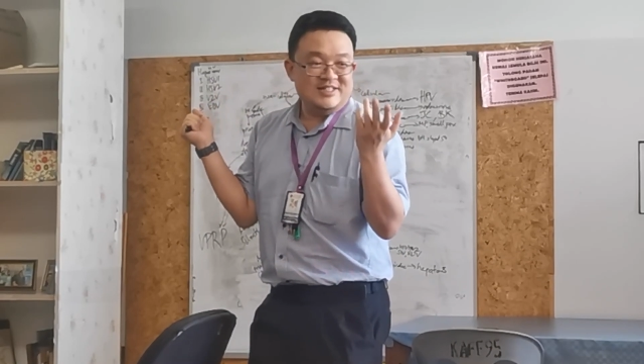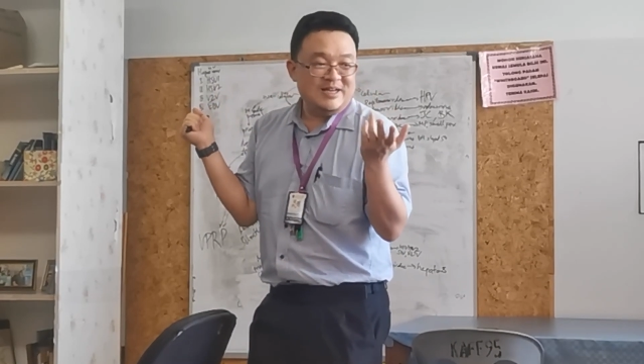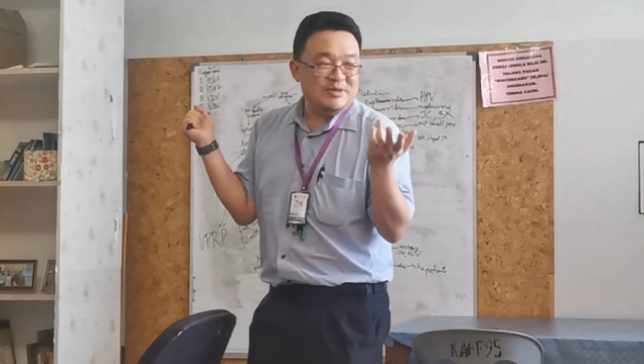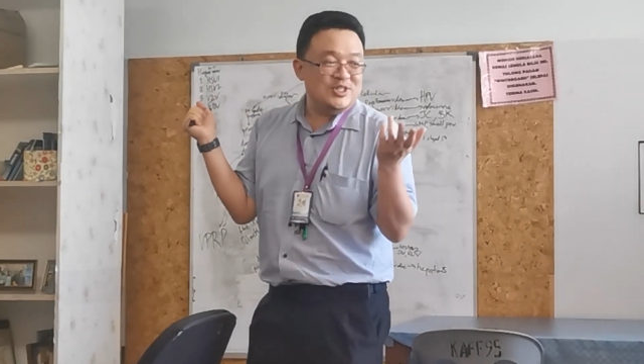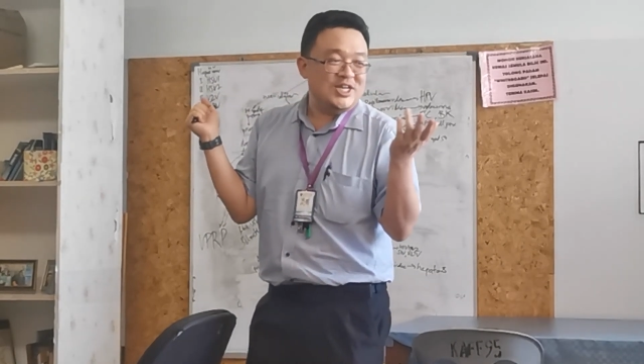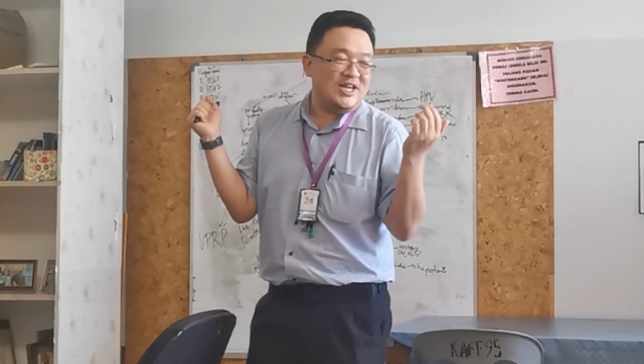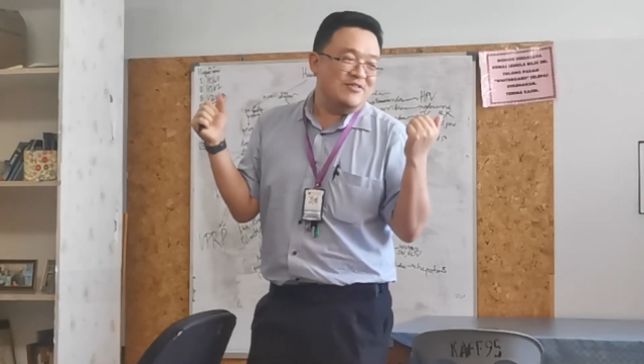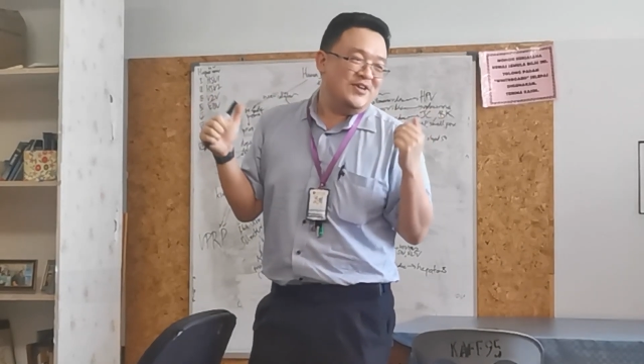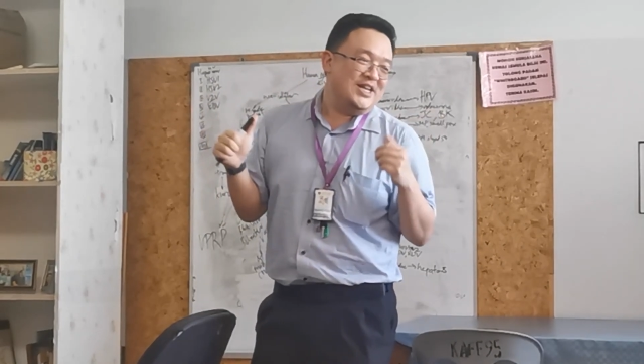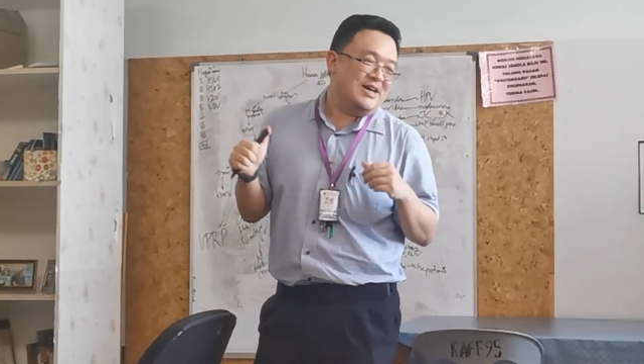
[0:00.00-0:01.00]
double check
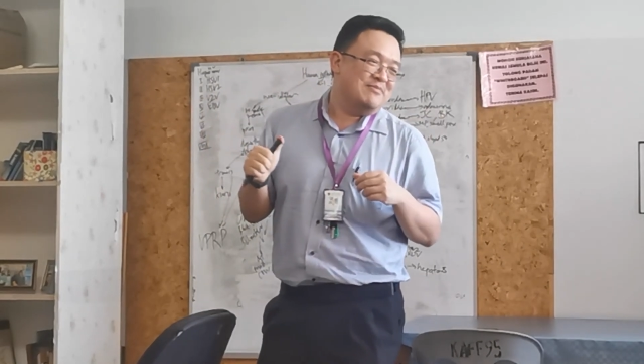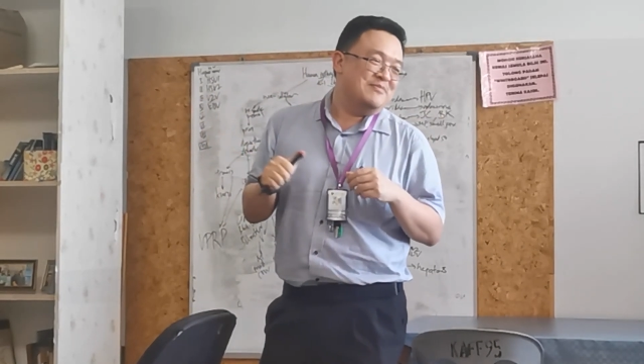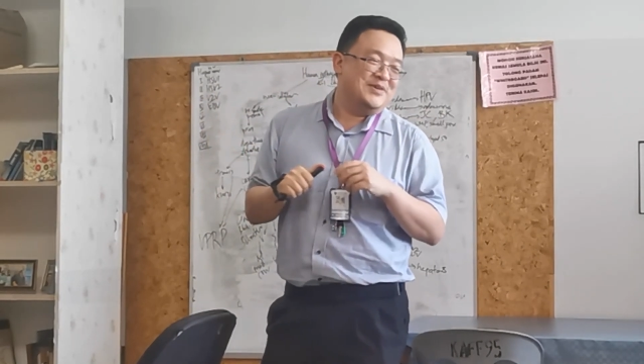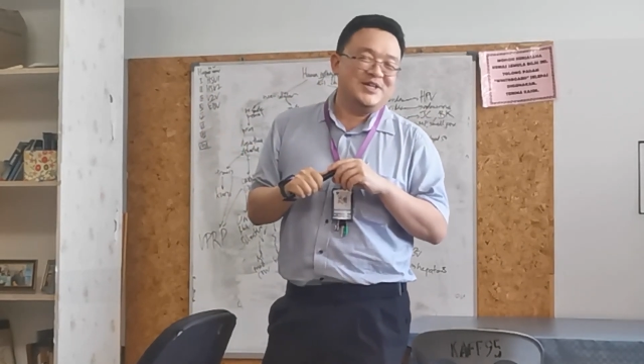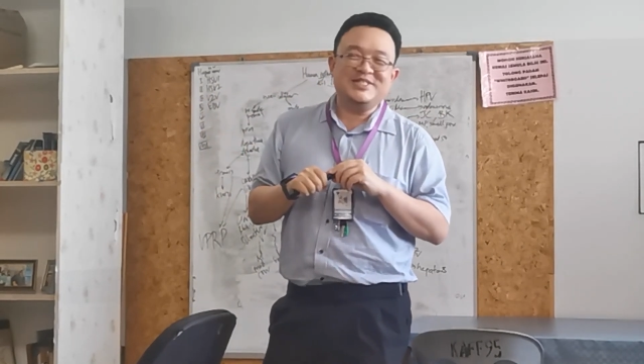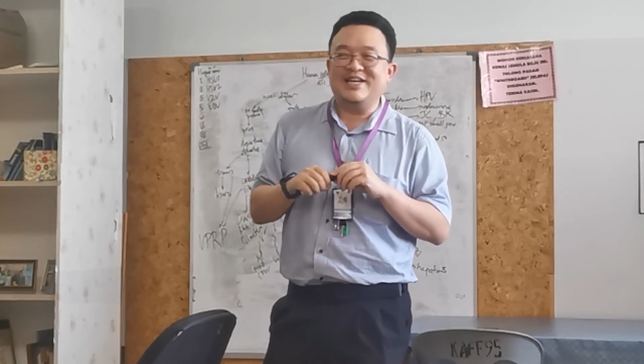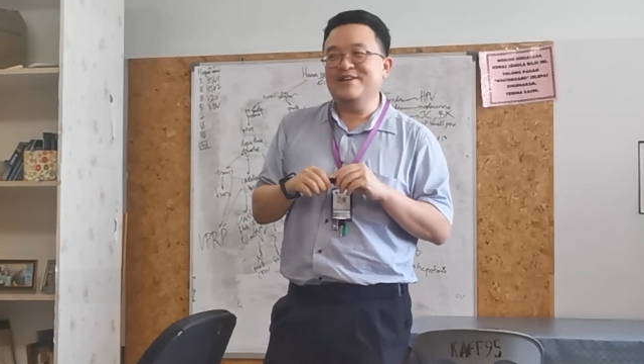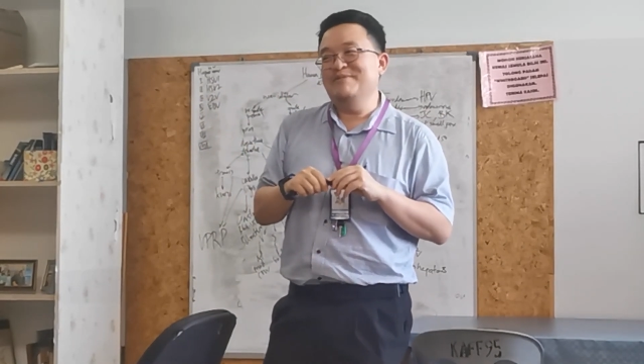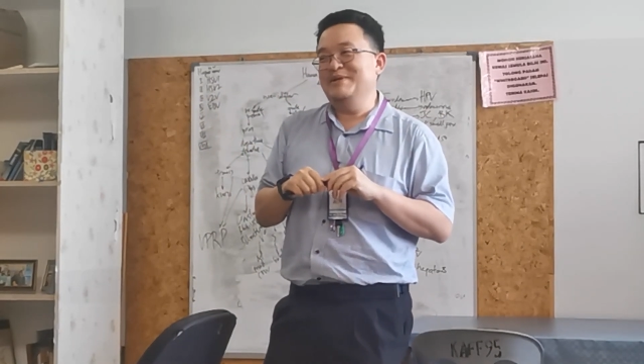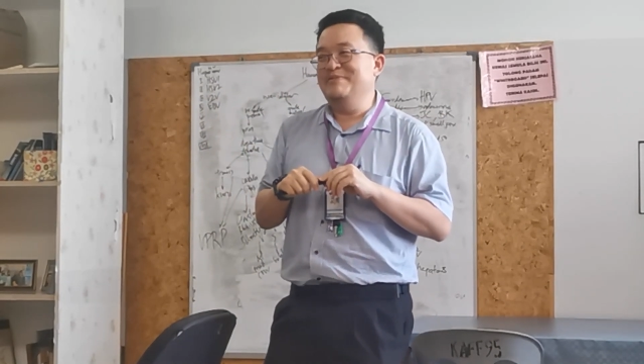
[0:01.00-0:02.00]
and read up, because I
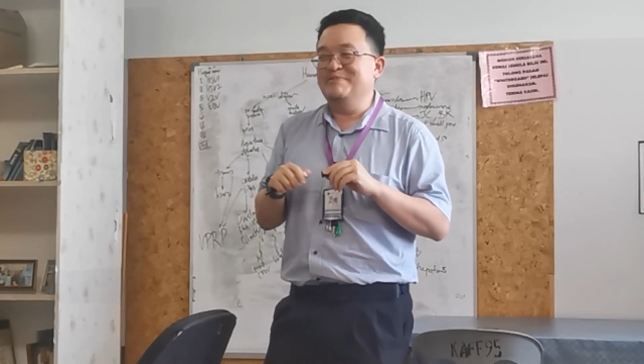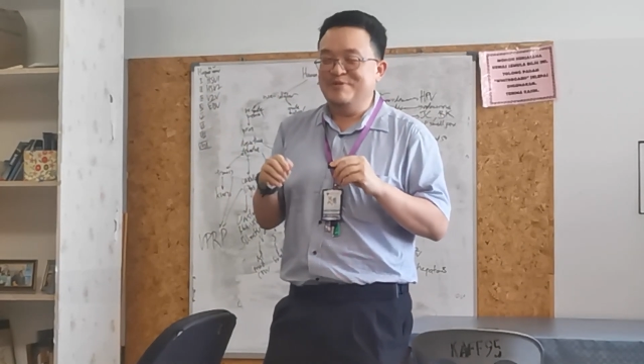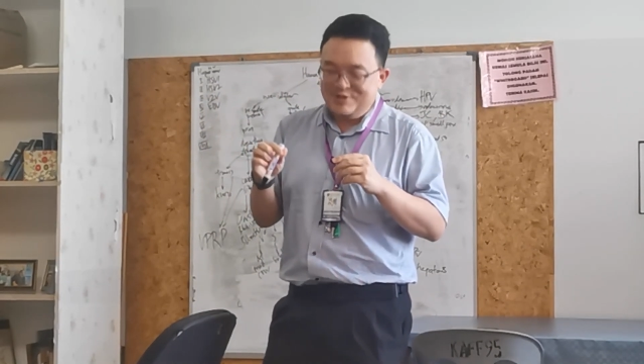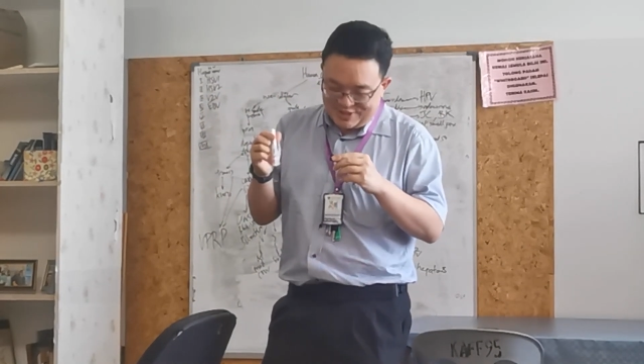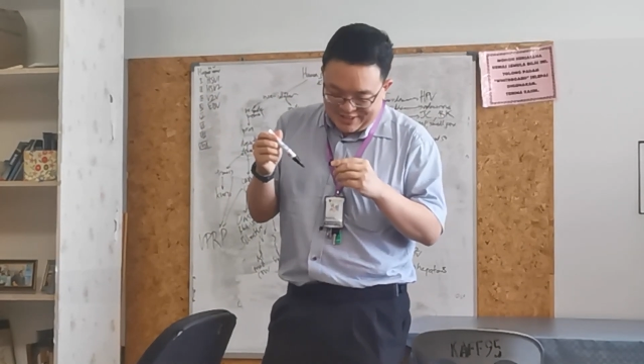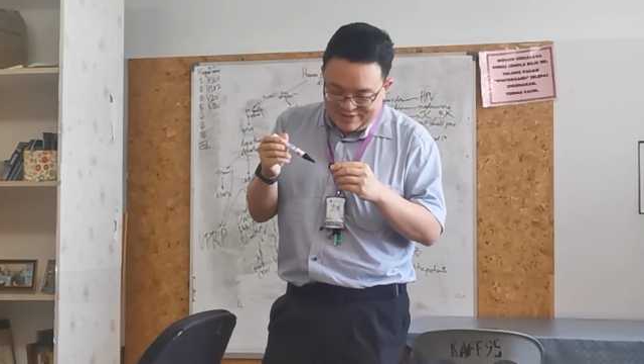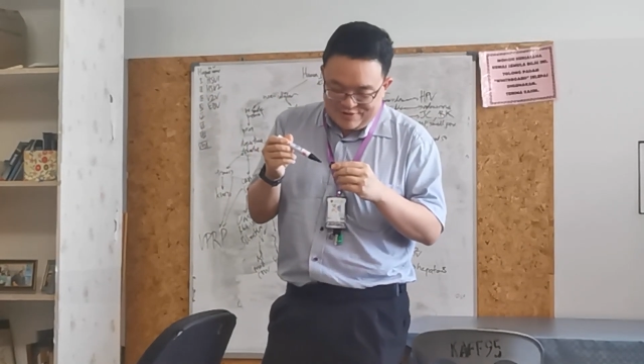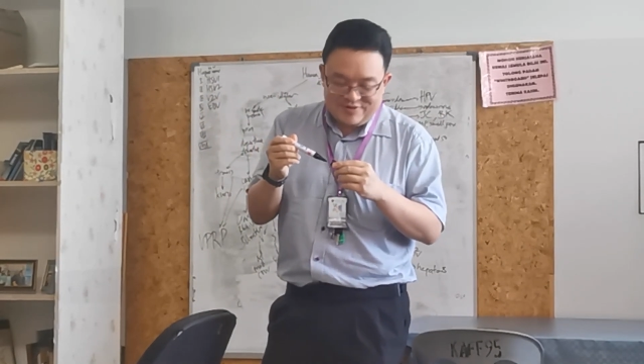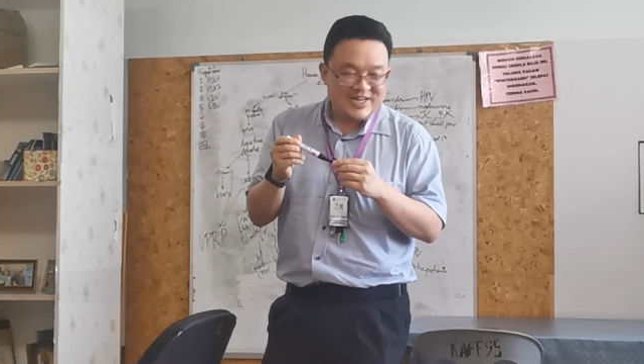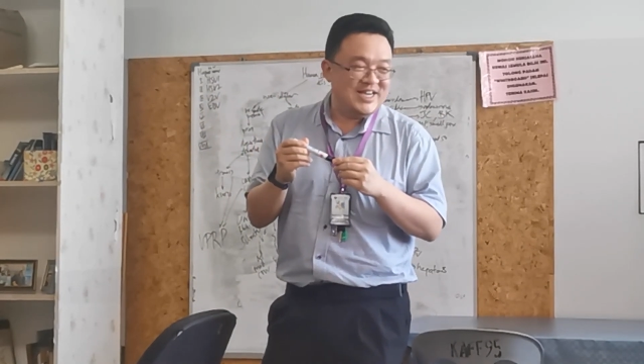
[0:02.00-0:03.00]
can be bullshitting
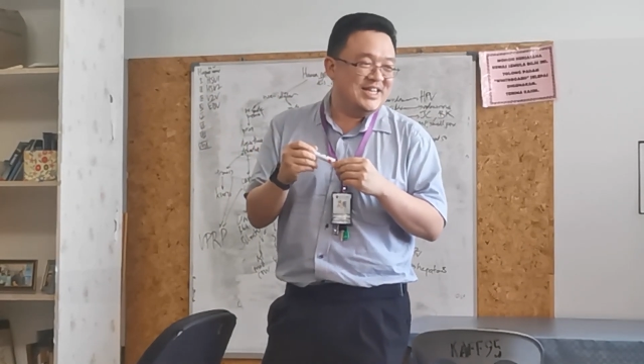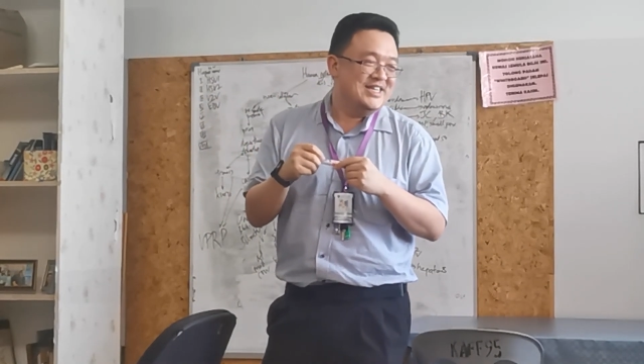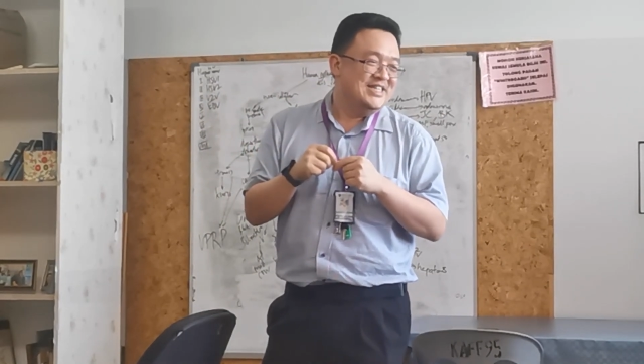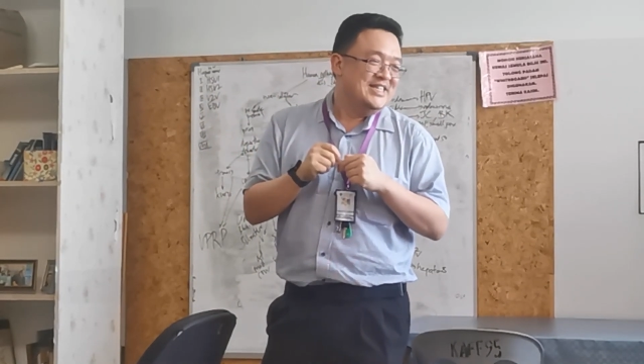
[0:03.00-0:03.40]
you, right?